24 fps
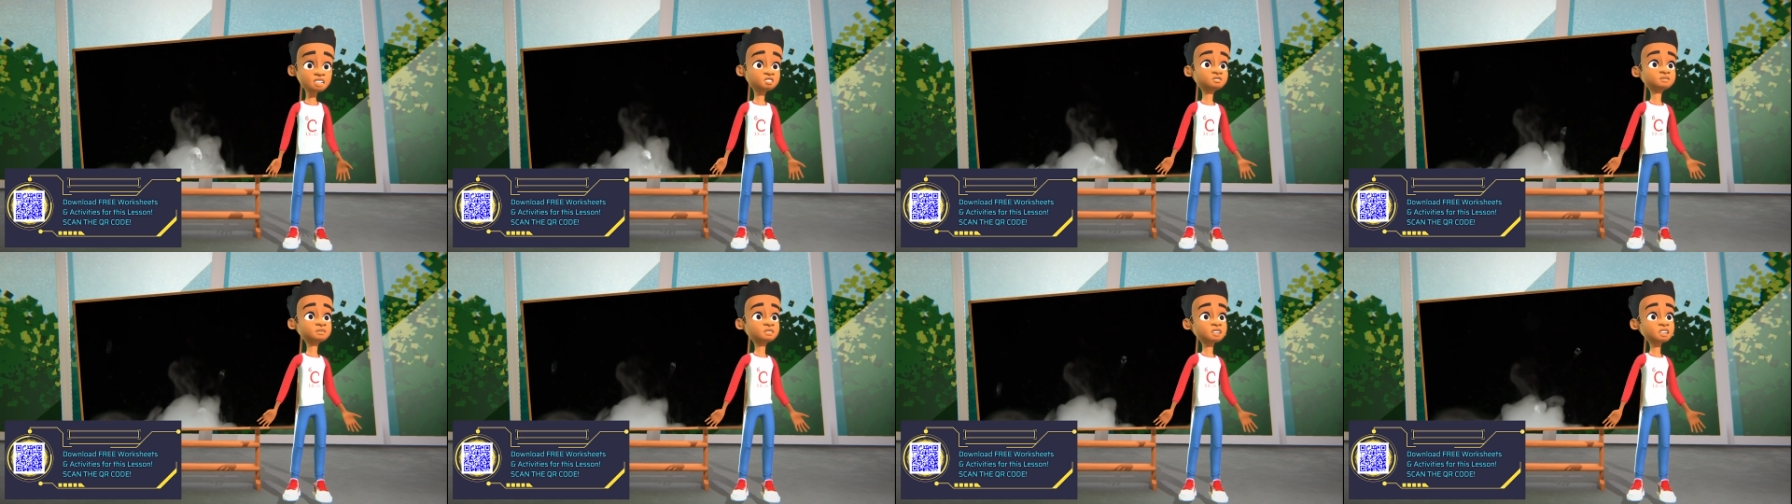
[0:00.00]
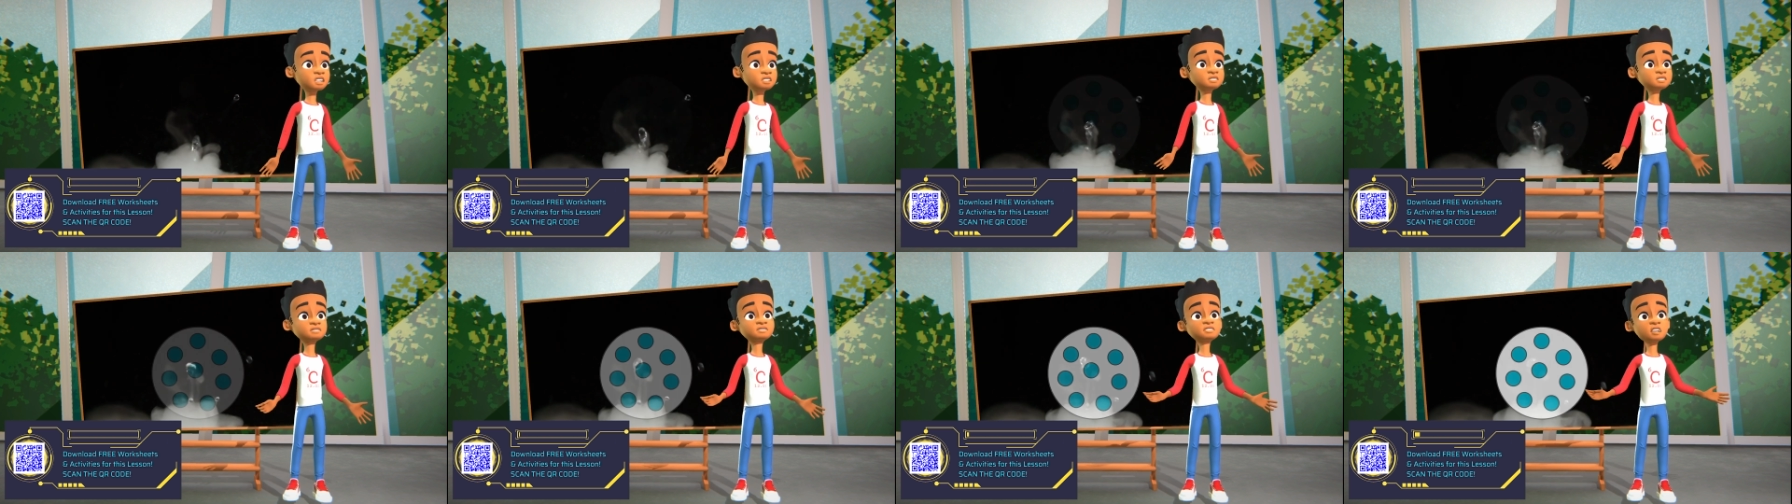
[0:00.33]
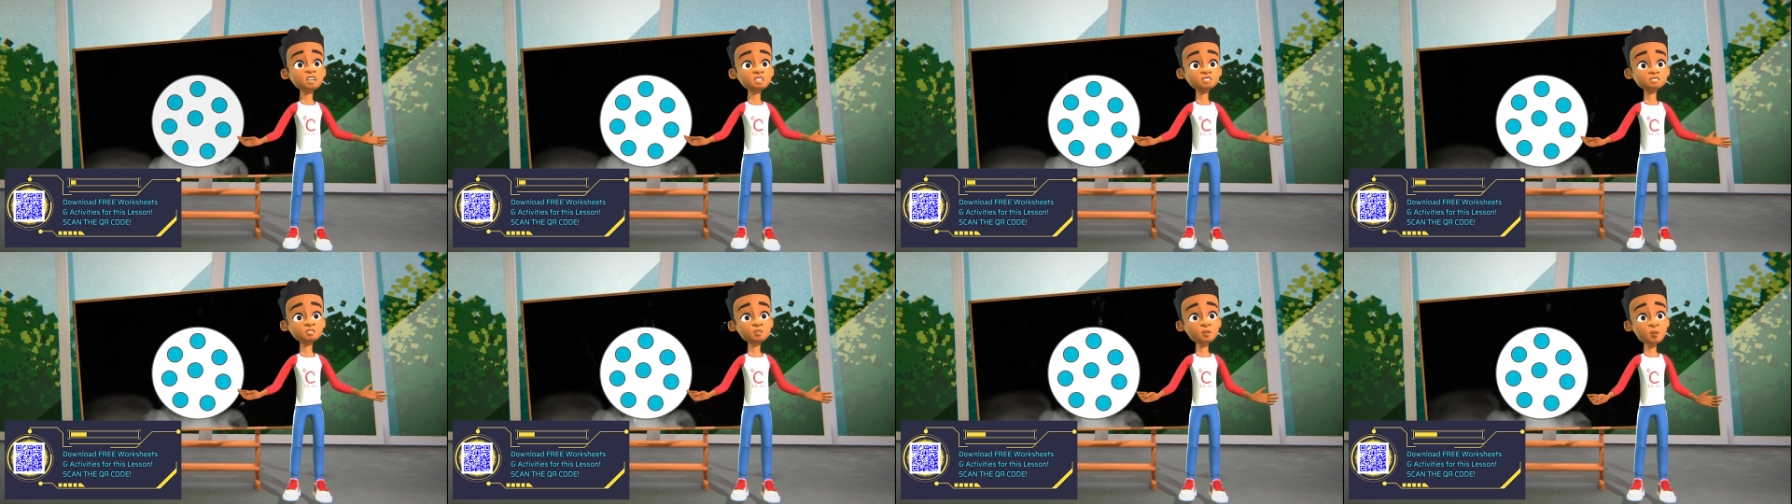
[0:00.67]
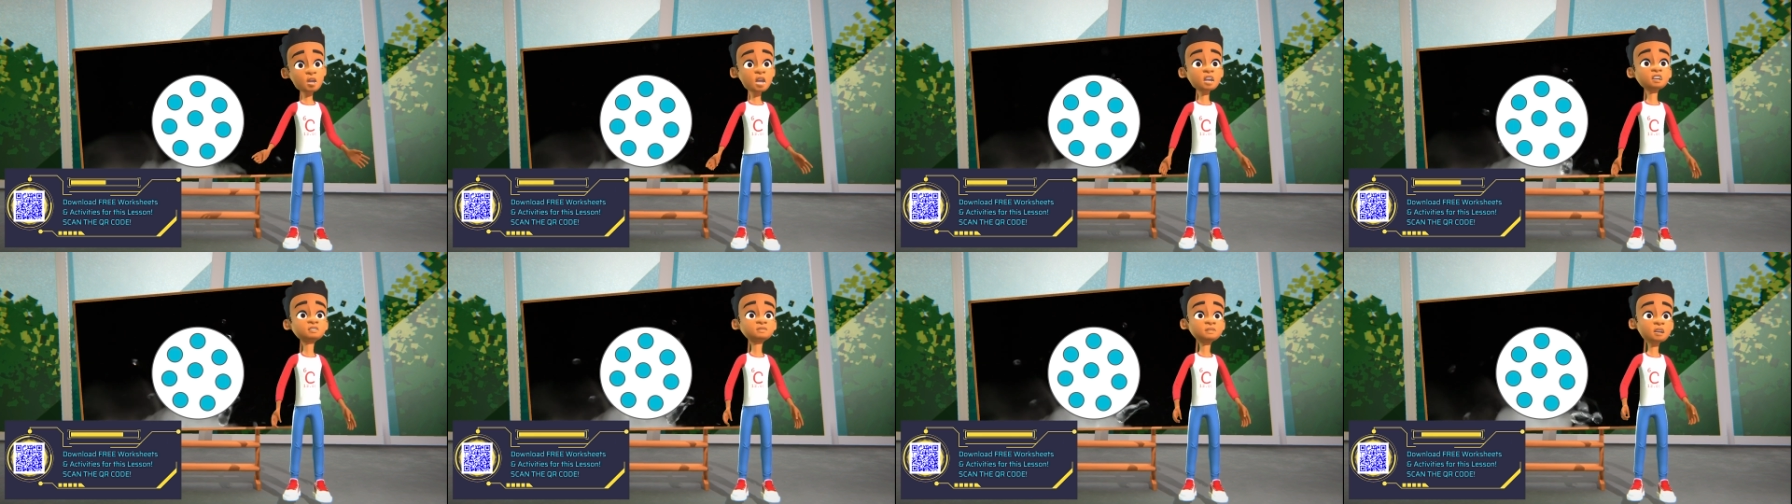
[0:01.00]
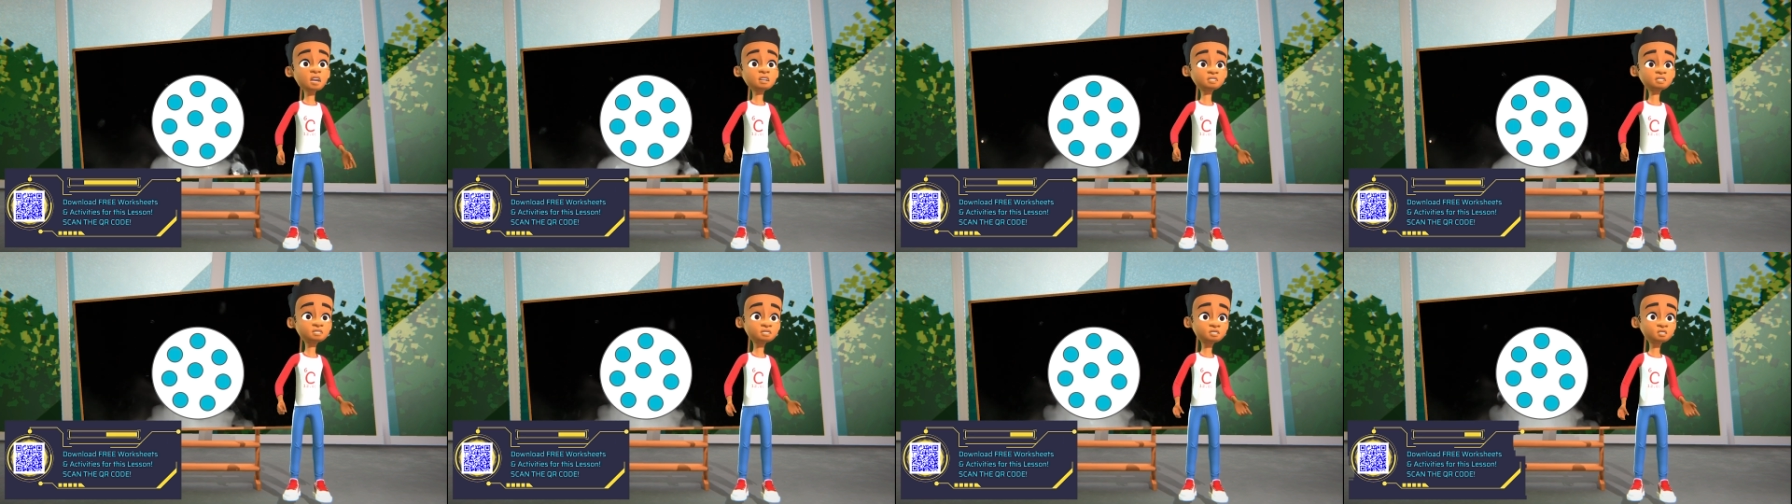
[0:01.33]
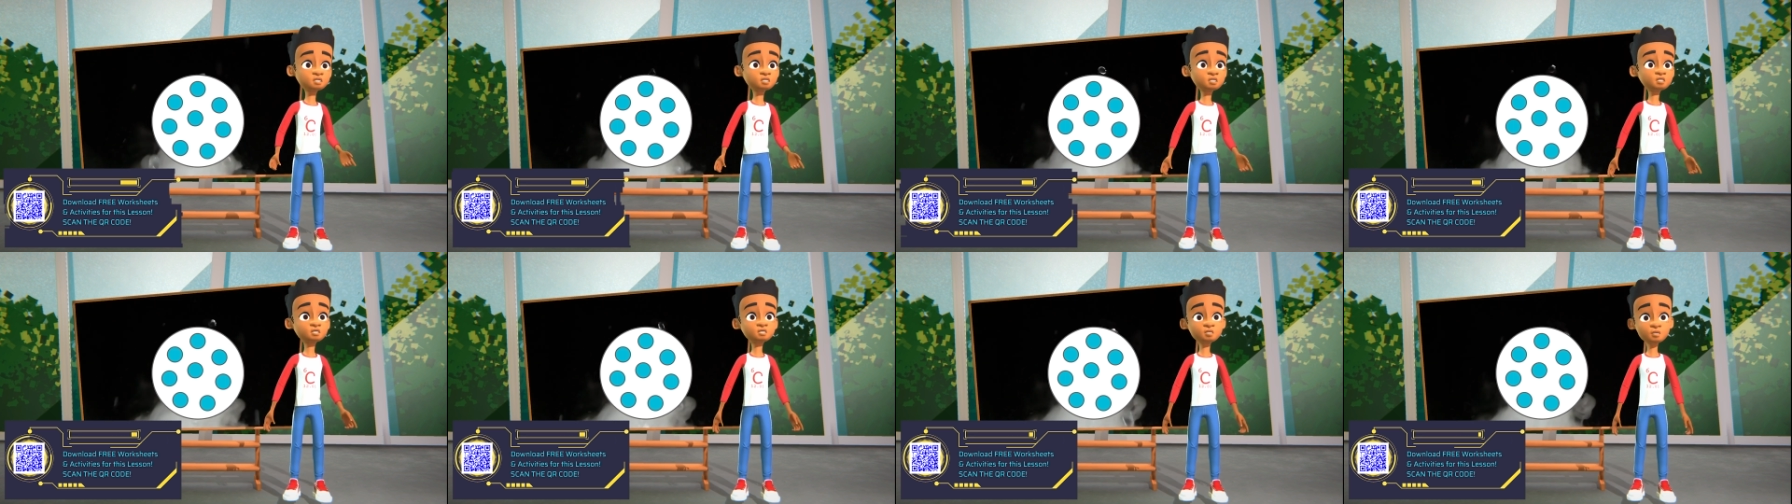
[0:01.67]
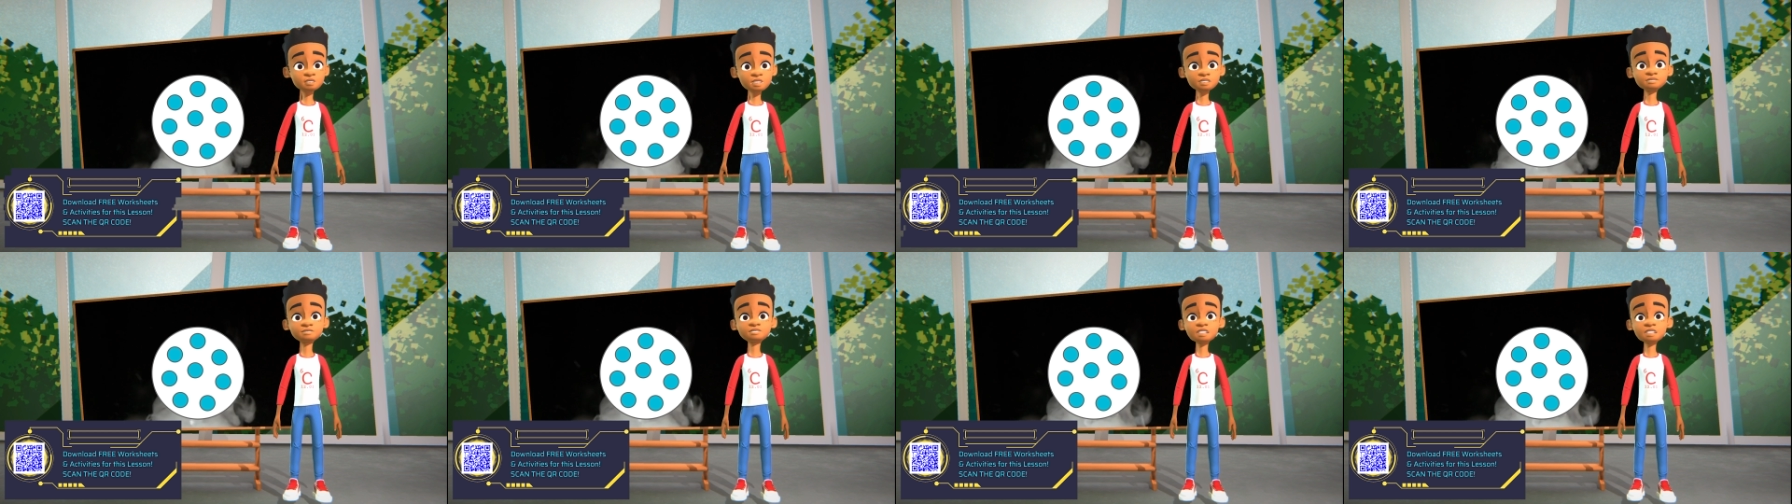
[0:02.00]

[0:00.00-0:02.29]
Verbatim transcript: That's because the water molecules will